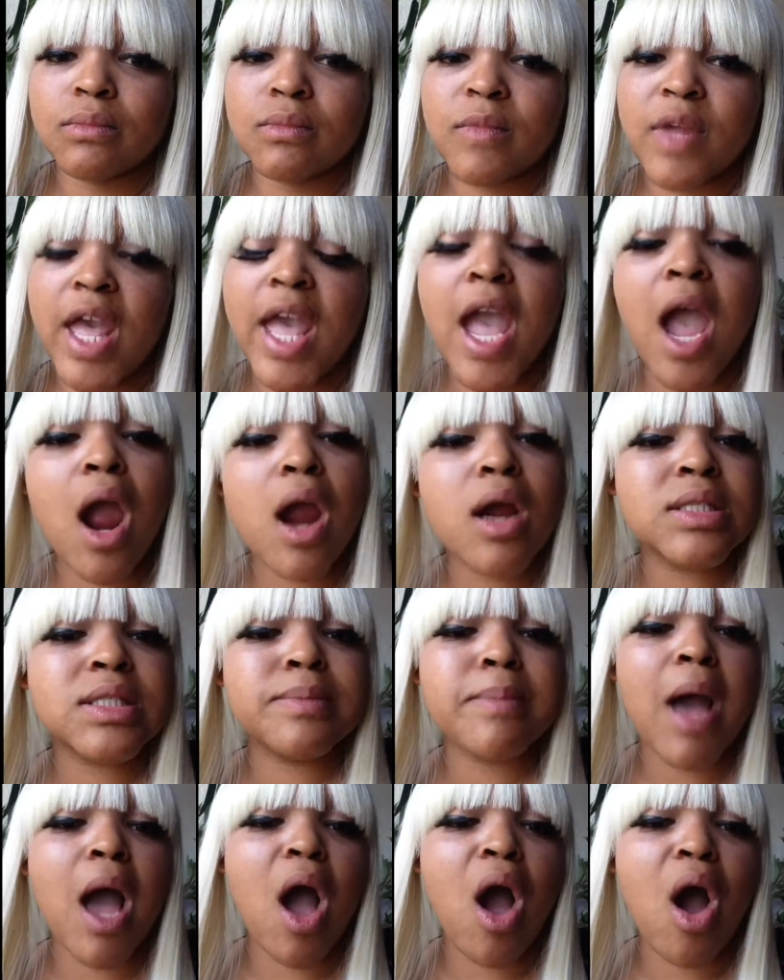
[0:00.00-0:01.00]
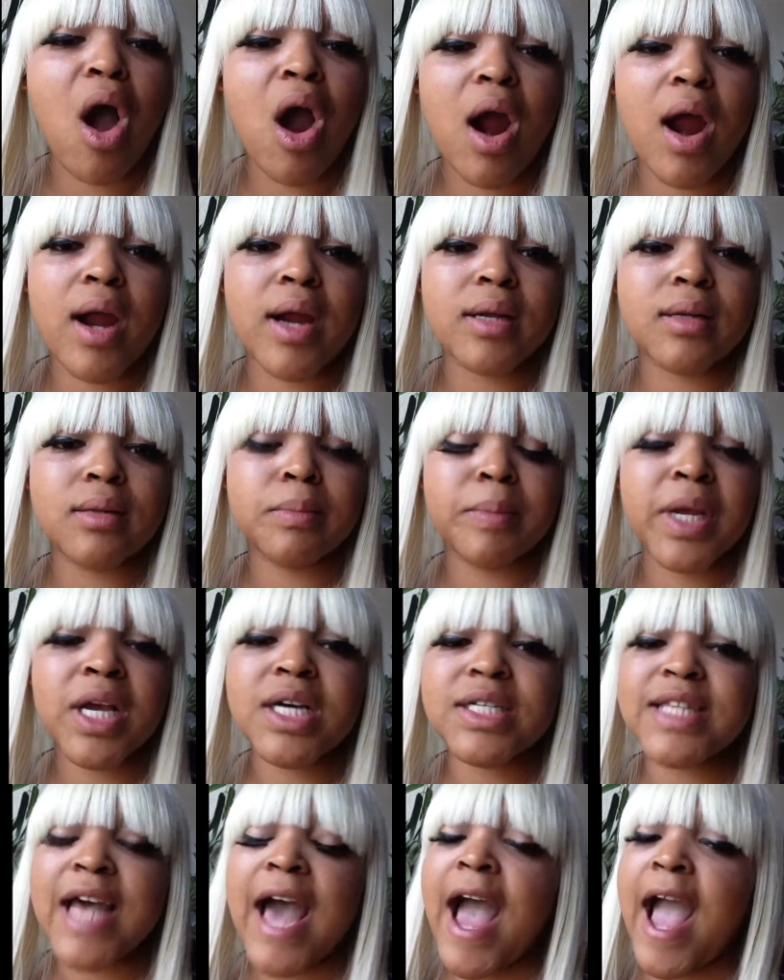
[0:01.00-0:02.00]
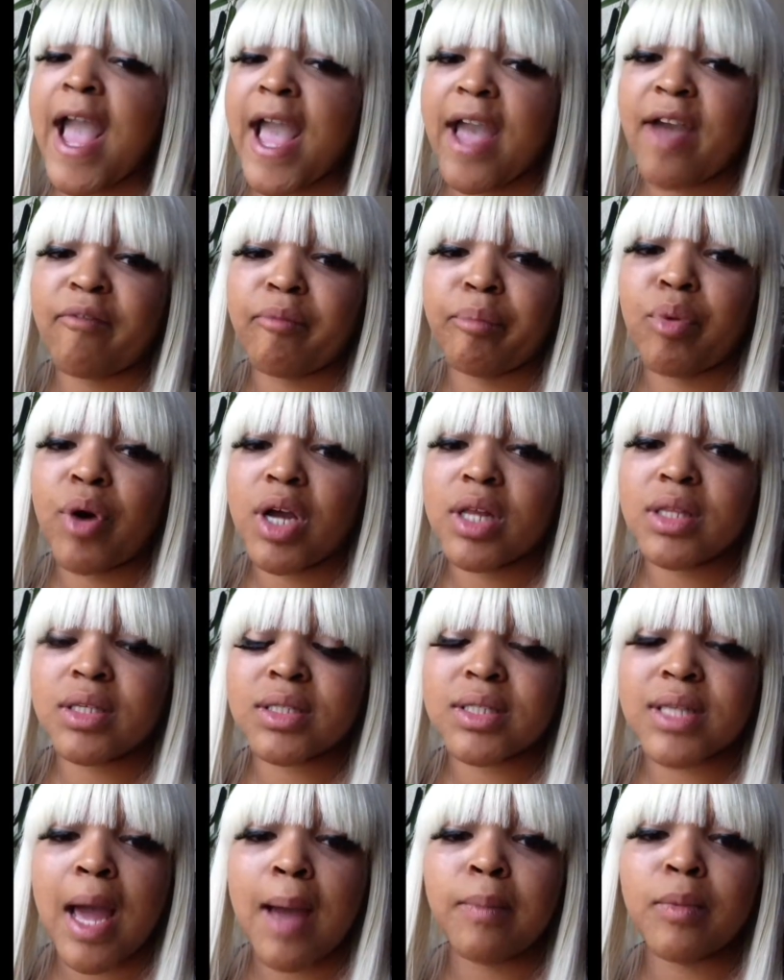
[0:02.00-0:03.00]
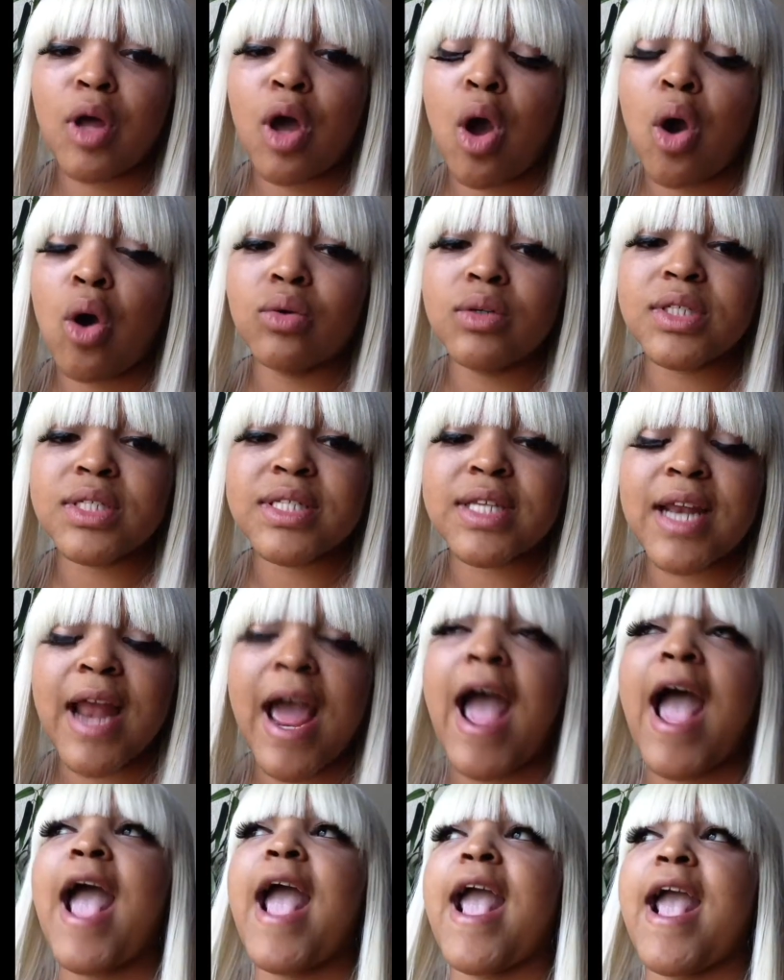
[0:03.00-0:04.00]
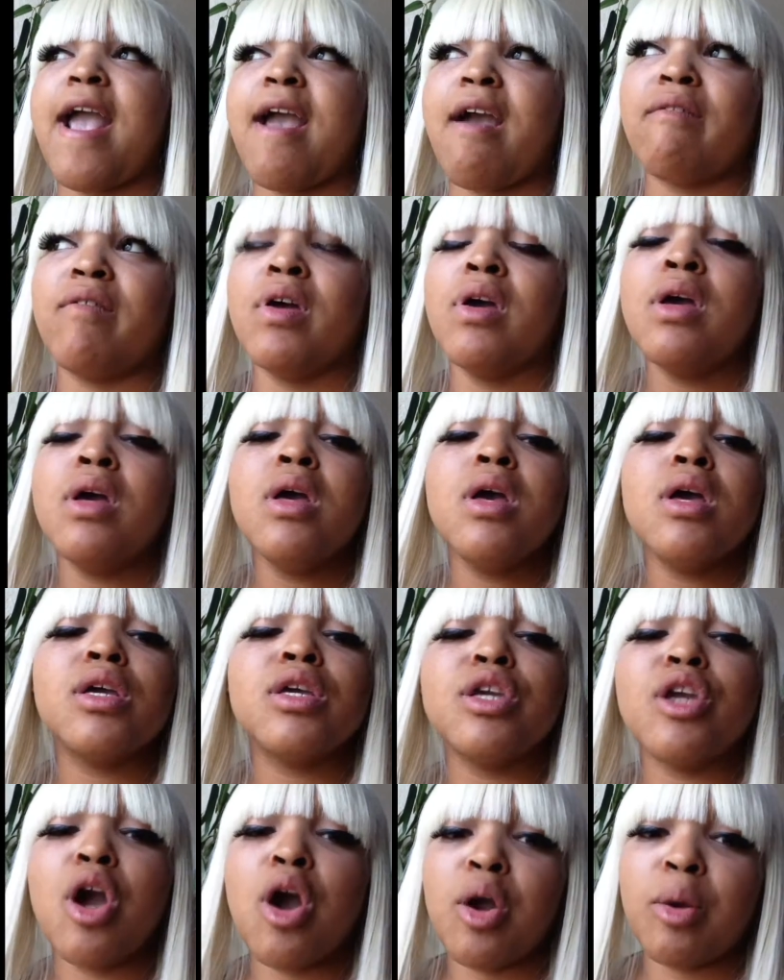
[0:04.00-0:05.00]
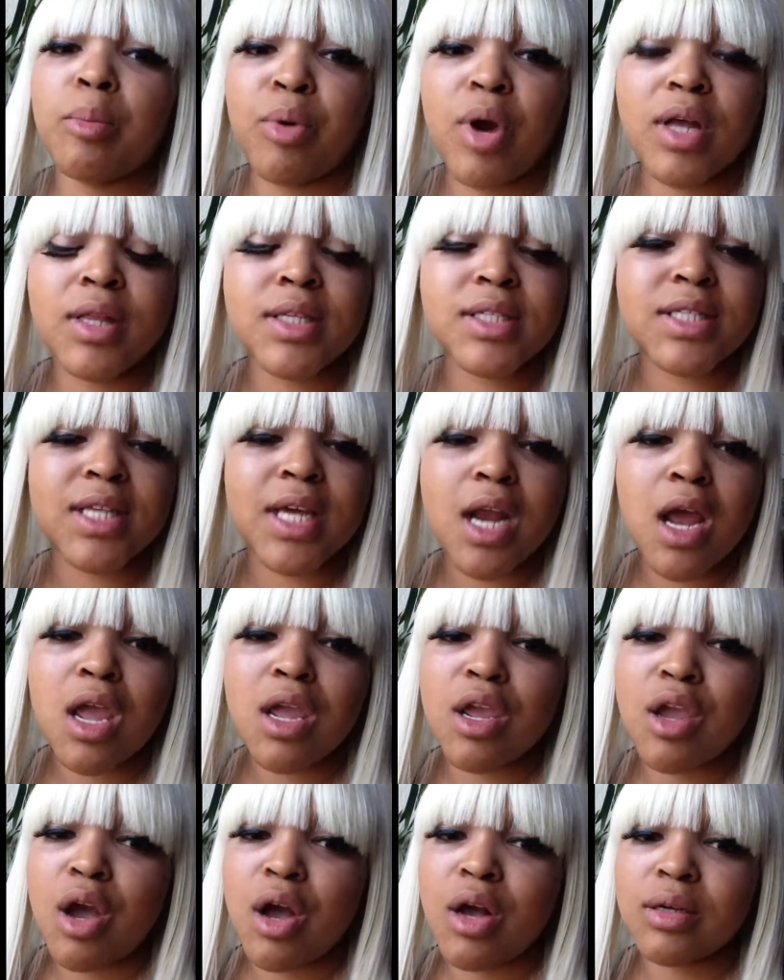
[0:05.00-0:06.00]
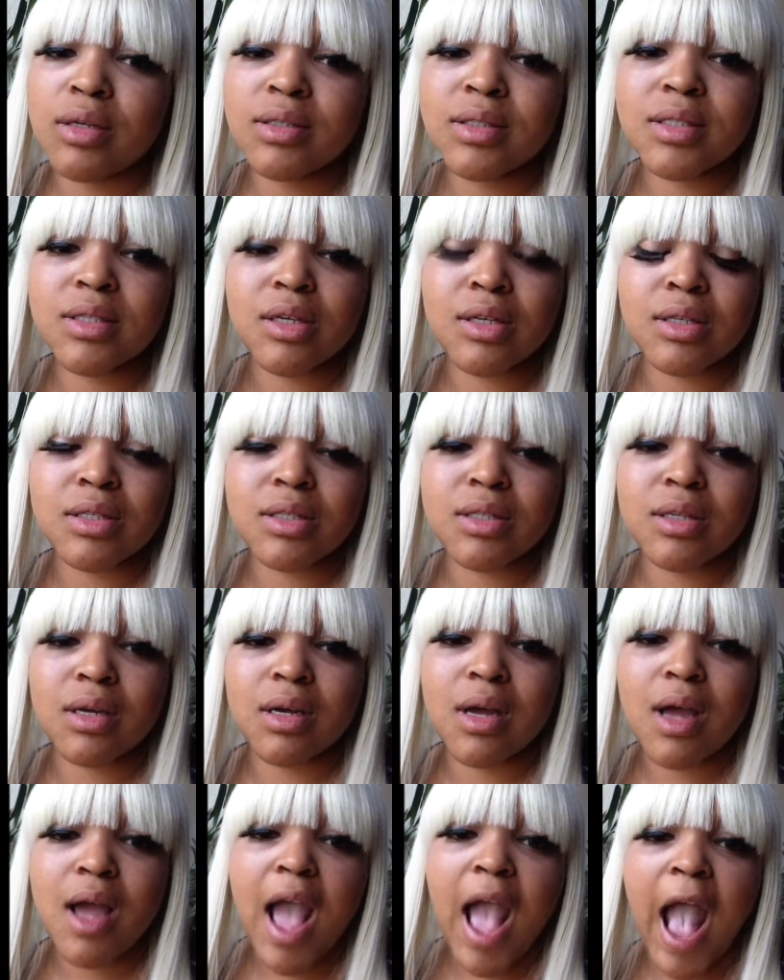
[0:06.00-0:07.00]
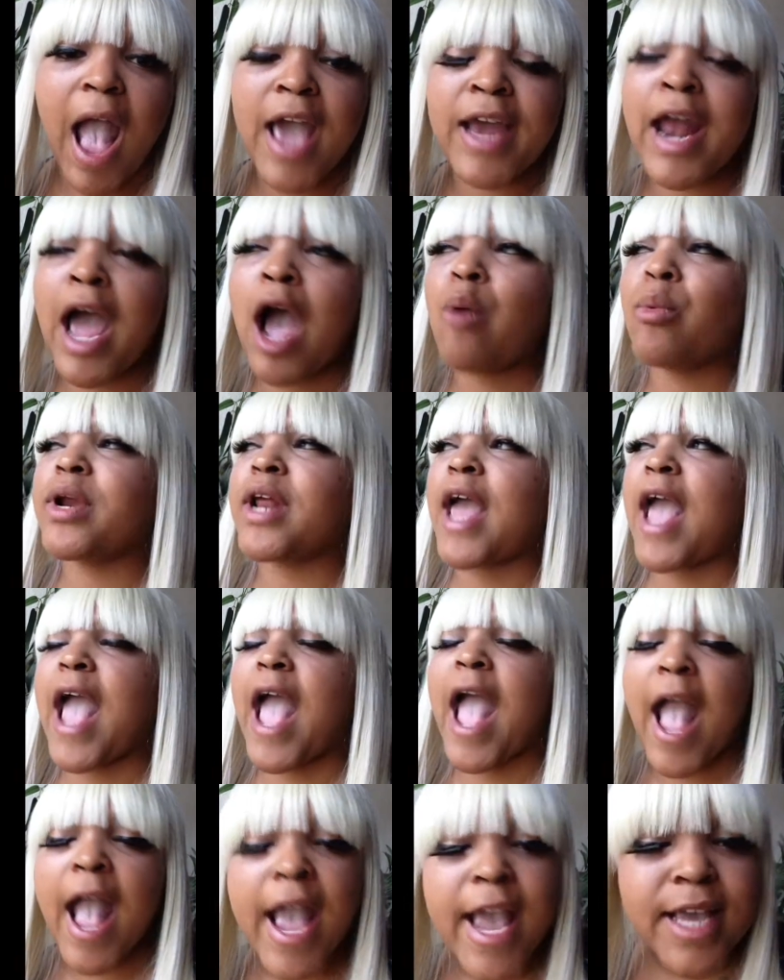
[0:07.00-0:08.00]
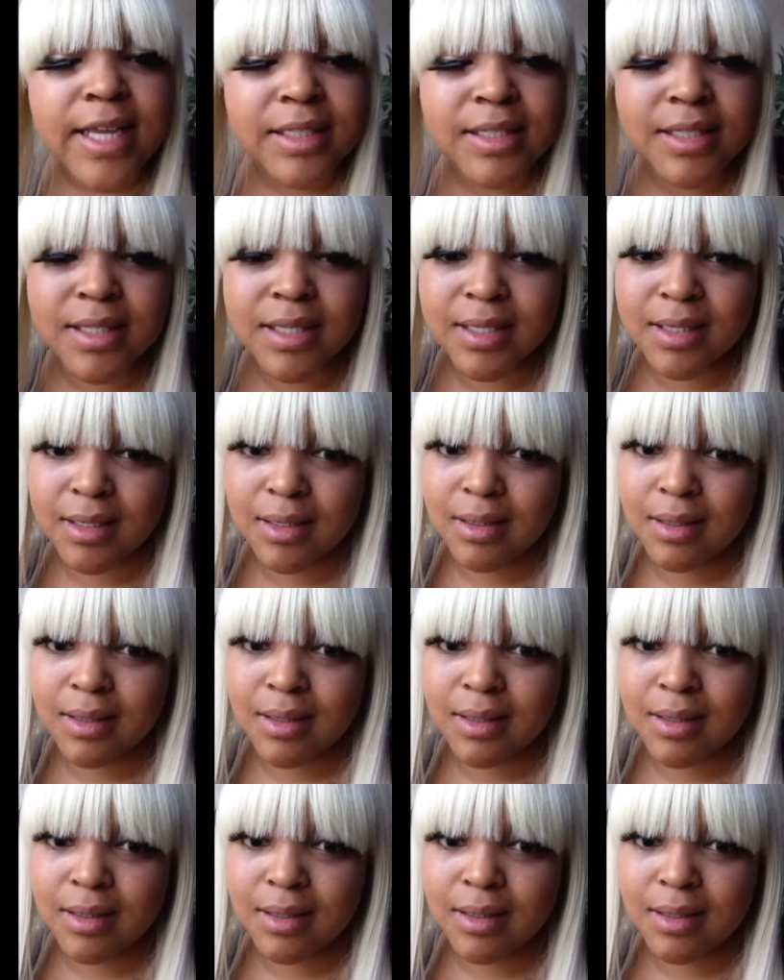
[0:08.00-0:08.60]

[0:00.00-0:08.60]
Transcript: It hurts my heart because I have brothers. I'm the oldest and I have young brothers and a young sister. And I would hate,